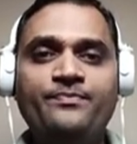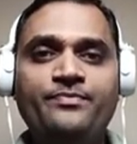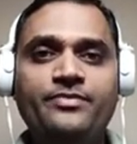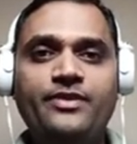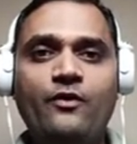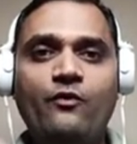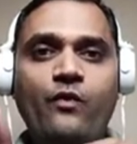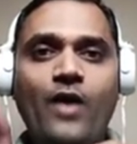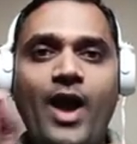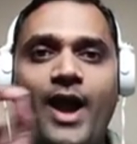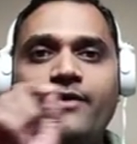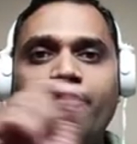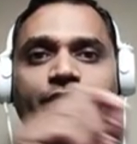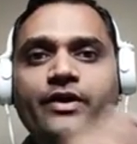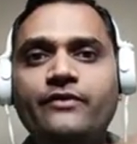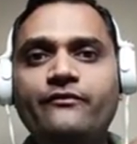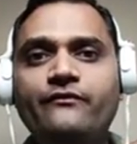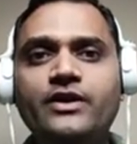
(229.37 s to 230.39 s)
Now why
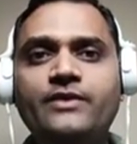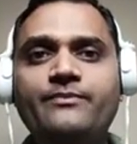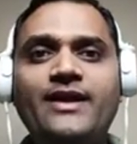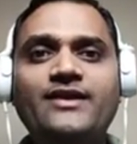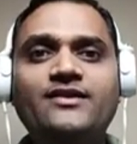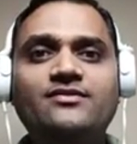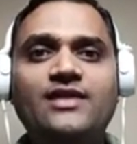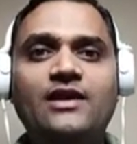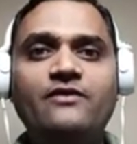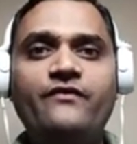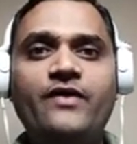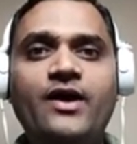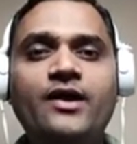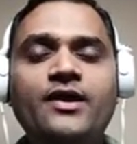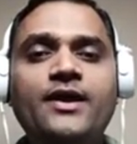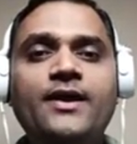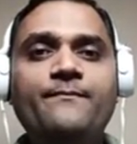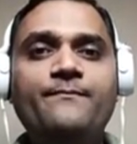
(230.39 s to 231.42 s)
1 minus
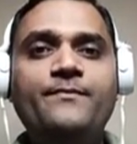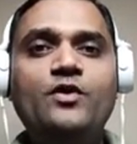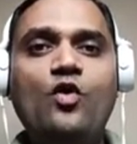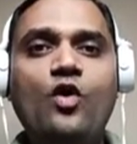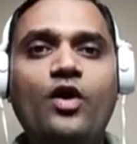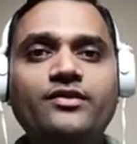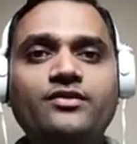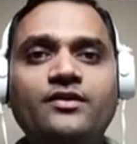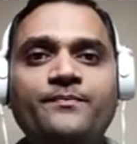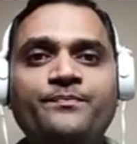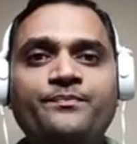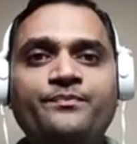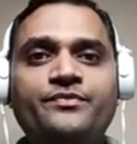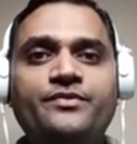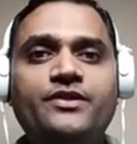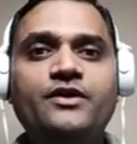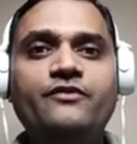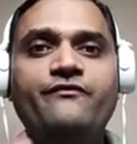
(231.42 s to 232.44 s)
alpha? Because
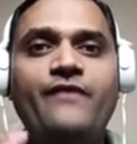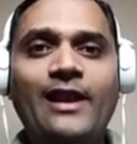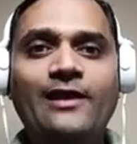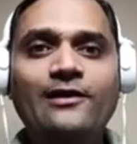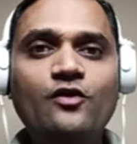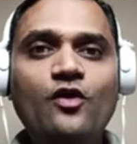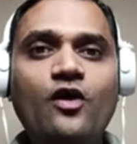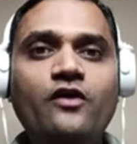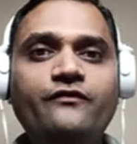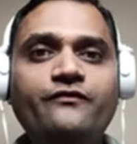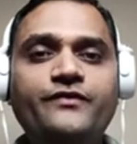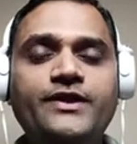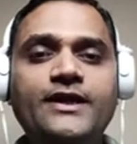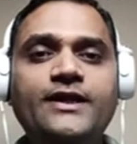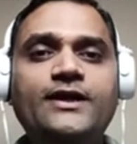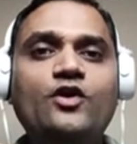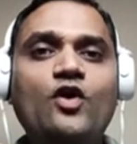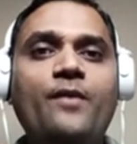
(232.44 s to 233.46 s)
the value of
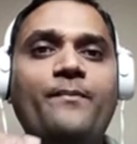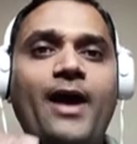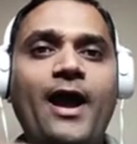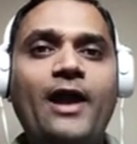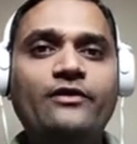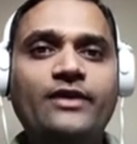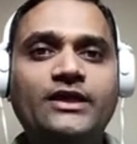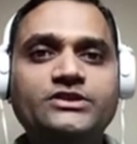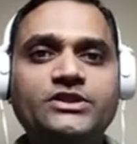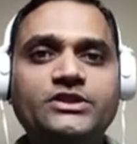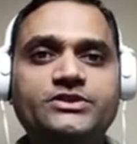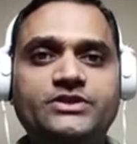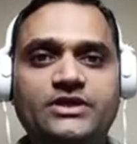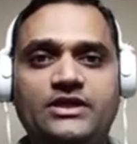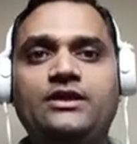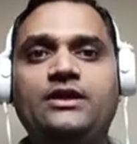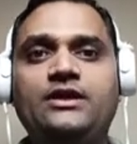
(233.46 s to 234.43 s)
degree of ionization